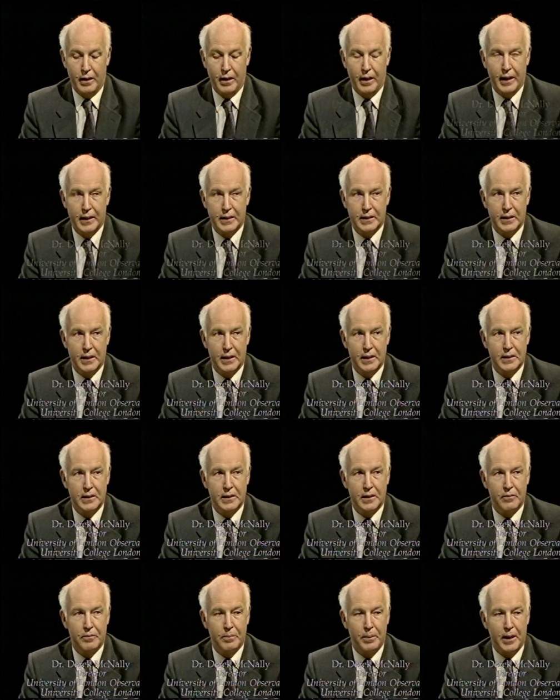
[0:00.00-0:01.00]
lights is
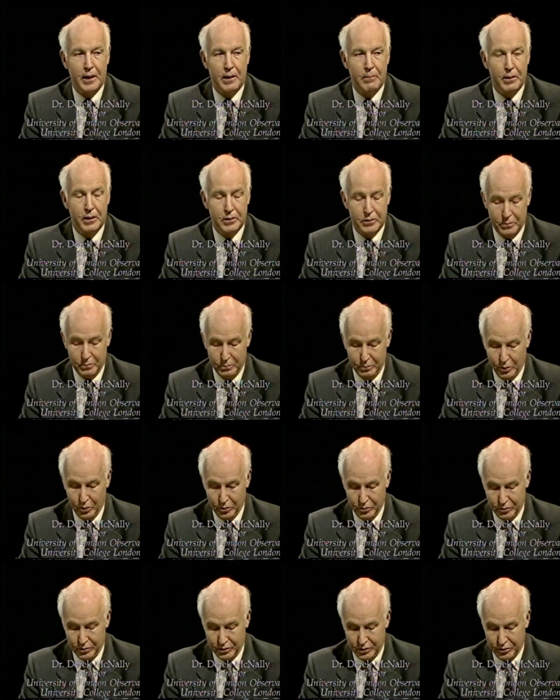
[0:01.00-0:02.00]
of paramount
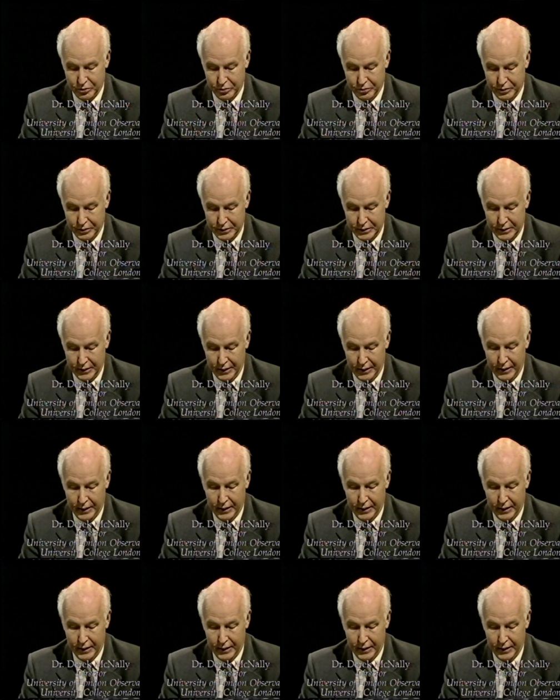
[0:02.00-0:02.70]
importance to us,